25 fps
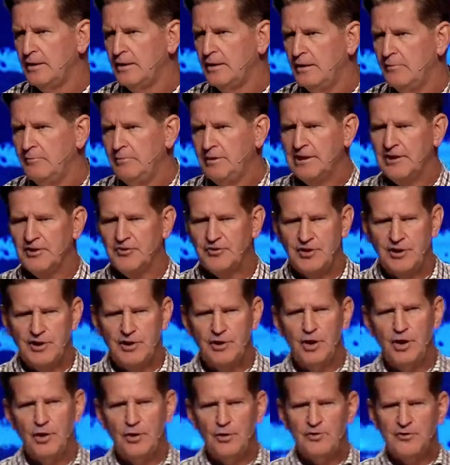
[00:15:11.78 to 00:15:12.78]
because he
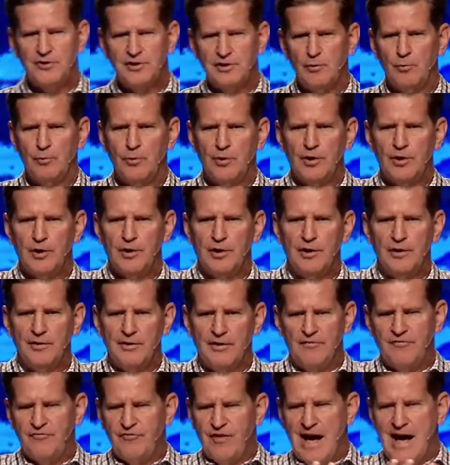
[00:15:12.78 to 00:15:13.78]
knows that we're
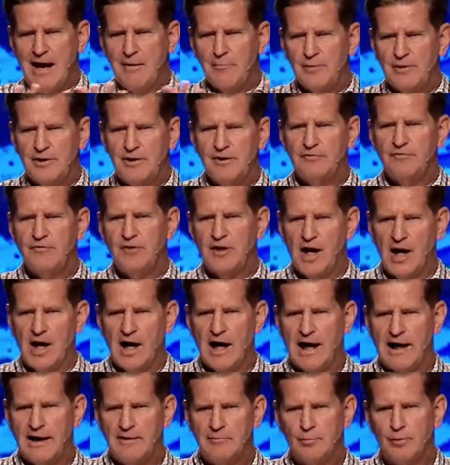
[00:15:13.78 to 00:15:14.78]
the family of
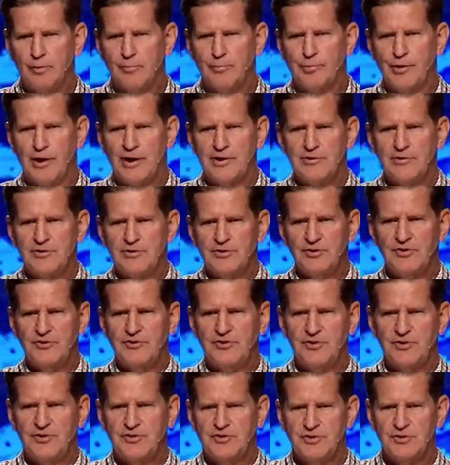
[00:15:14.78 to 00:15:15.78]
God, we're brothers and
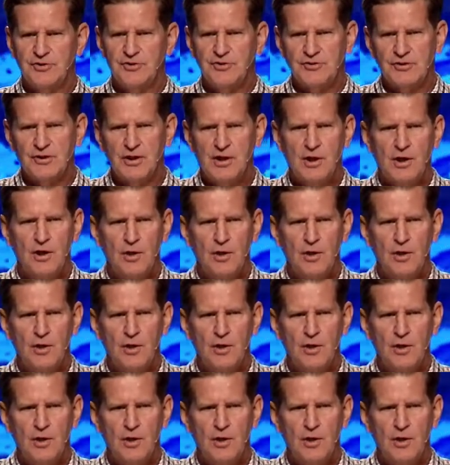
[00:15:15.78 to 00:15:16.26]
sisters,